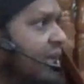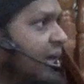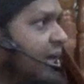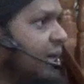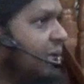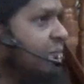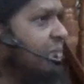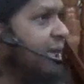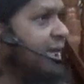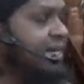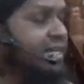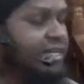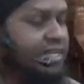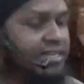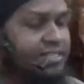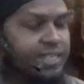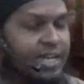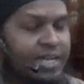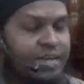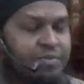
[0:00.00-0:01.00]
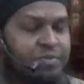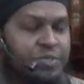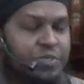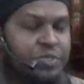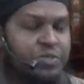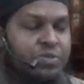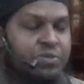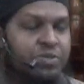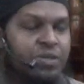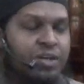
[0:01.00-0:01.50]
And many times
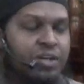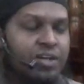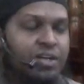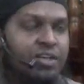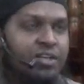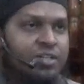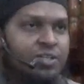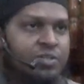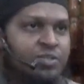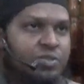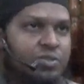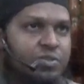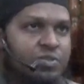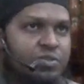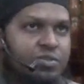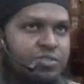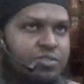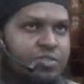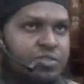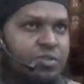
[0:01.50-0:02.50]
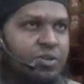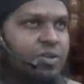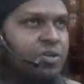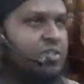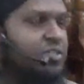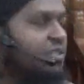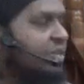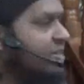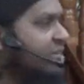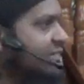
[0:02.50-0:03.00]
you
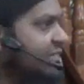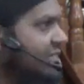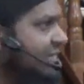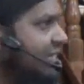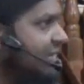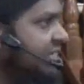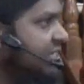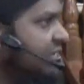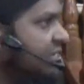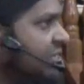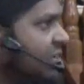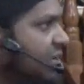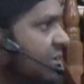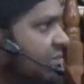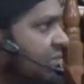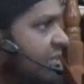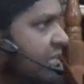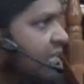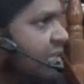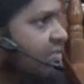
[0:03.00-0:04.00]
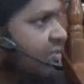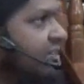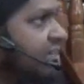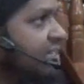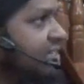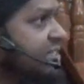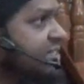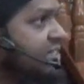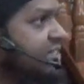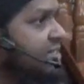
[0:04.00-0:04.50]
talk certain things to
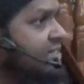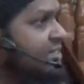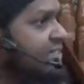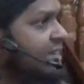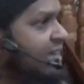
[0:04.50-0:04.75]
unbelievers,